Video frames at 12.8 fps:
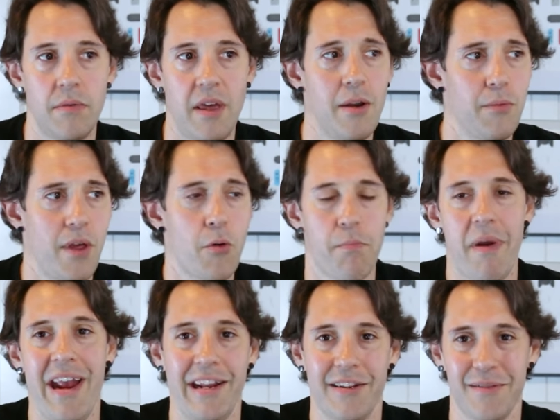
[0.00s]
They weren't
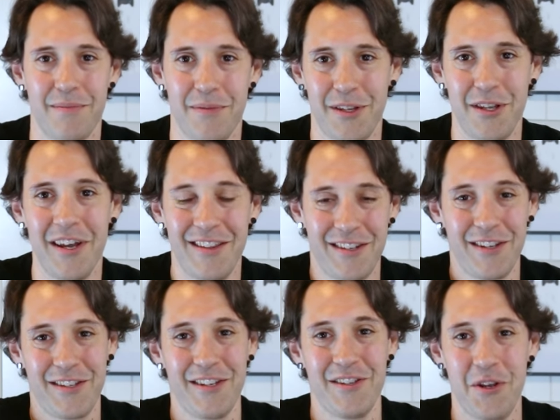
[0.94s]
paid
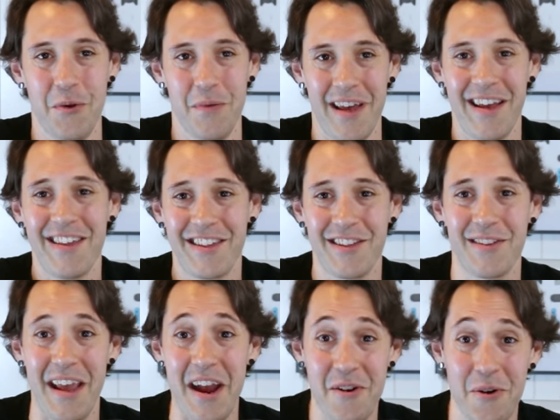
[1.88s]
to do
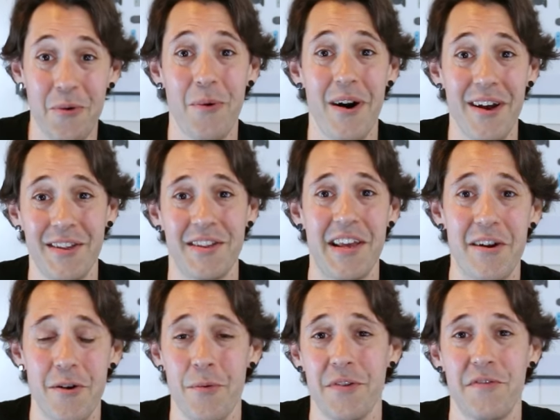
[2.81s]
this.
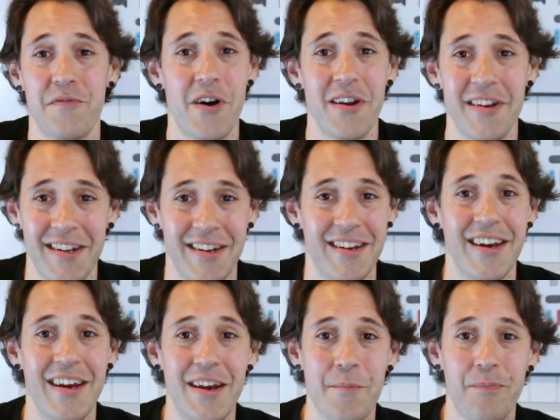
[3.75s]
AARO was funded.
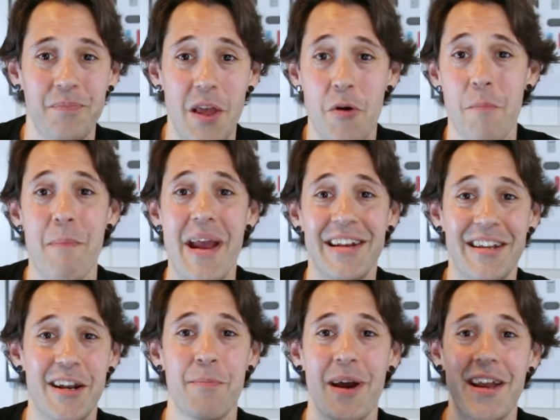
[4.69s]
They were
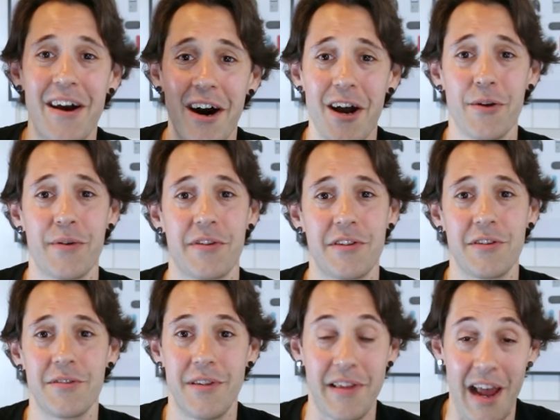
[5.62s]
mandated by Congress
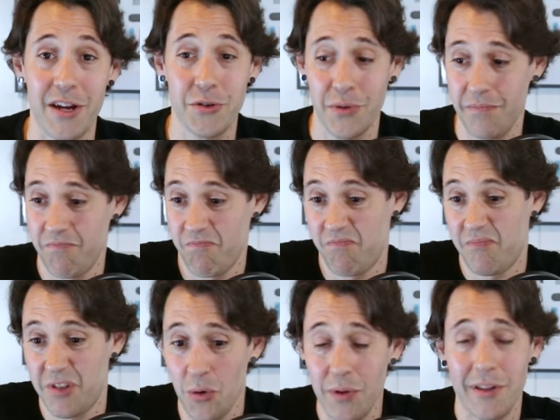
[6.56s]
to actually
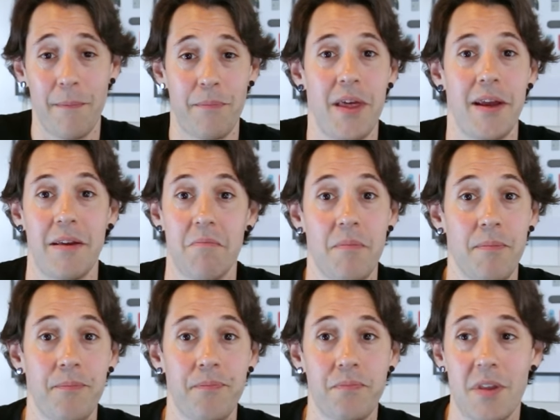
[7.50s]
do something.
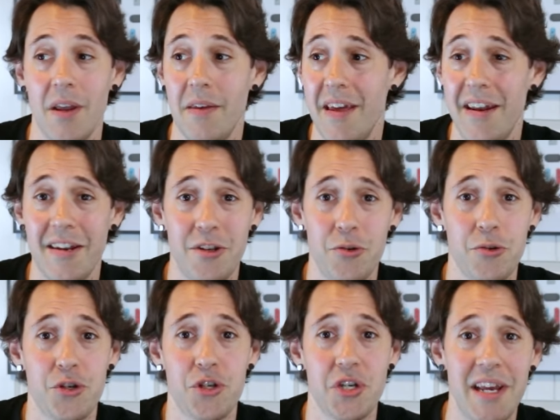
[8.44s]
And they didn't do
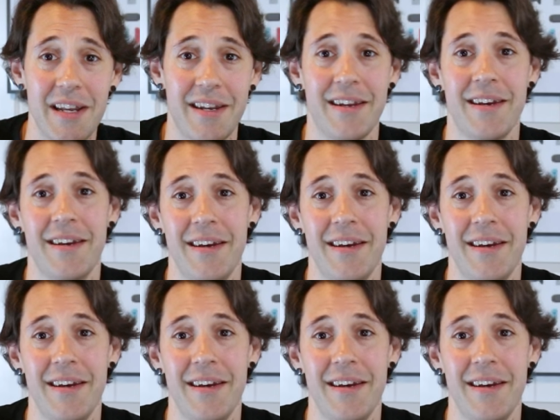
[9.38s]
shit.